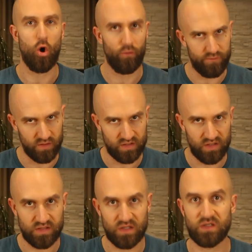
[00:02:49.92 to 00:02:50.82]

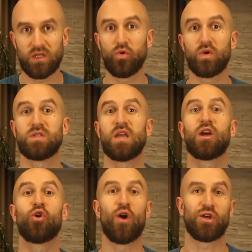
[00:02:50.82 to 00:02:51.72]
Obviously, since the USA
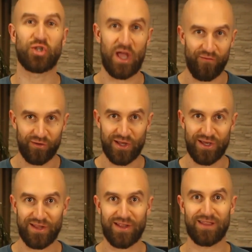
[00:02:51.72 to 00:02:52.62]
crushed everything
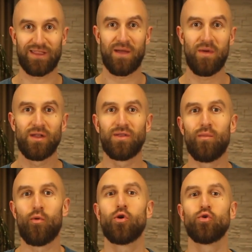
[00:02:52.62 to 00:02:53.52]
in that time, the
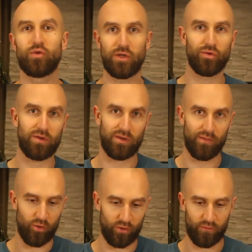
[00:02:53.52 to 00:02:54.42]
more you tilt the
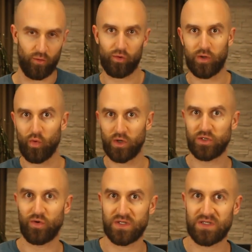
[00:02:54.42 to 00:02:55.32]
portfolio towards
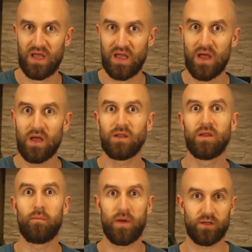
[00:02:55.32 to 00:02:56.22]
USA,
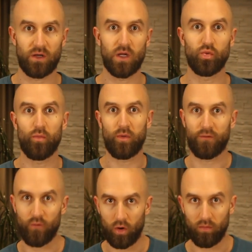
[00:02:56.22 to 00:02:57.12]
the better it will
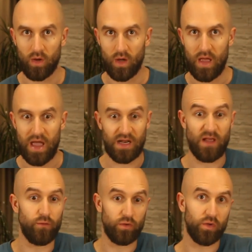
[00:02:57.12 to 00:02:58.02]
perform. And
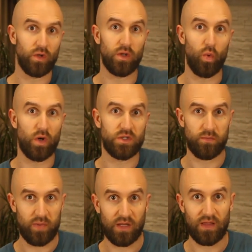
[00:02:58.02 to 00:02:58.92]
if you tilt it towards
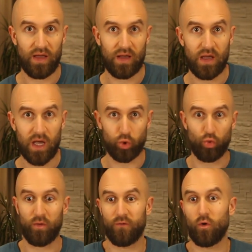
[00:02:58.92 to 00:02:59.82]
big tech, it will
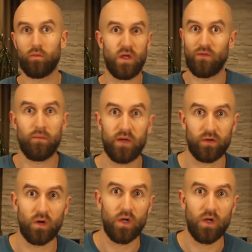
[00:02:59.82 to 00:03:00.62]
perform even better.